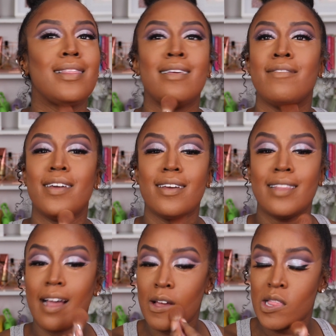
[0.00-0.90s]
Living.
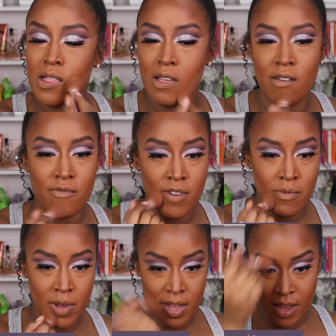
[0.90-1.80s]
Like I love
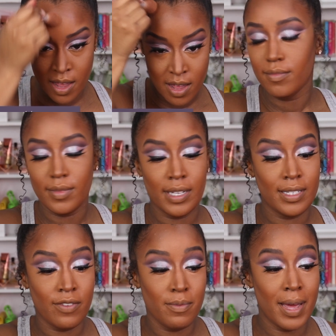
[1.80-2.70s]
runway.
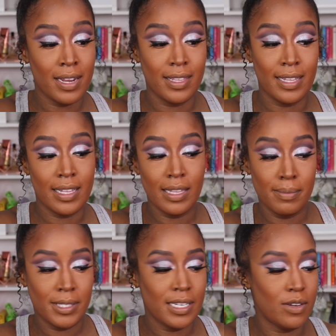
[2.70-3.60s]
Aside from anything like lip
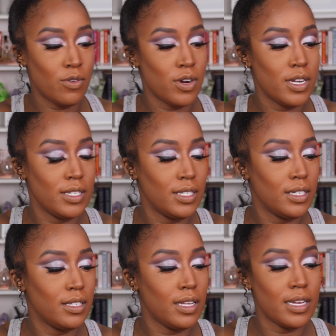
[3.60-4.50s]
sync
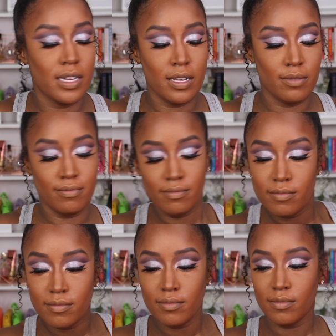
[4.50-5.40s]
oriented, like,
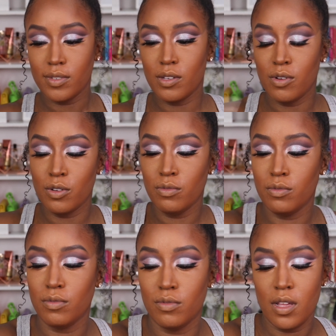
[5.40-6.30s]
you know.
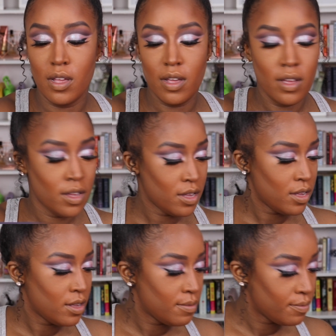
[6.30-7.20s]

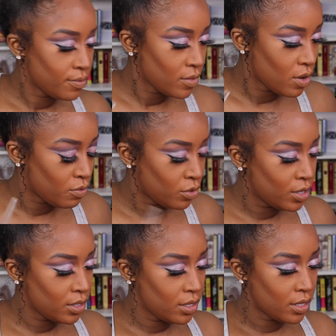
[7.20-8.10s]
It
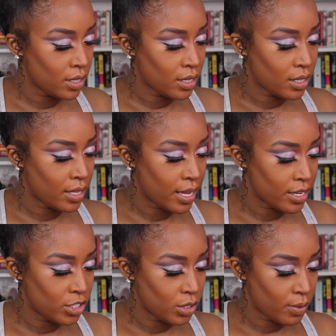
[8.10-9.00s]
doesn't look like
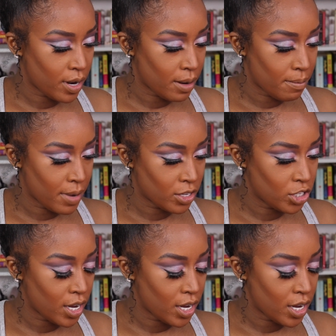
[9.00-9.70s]
she's wearing much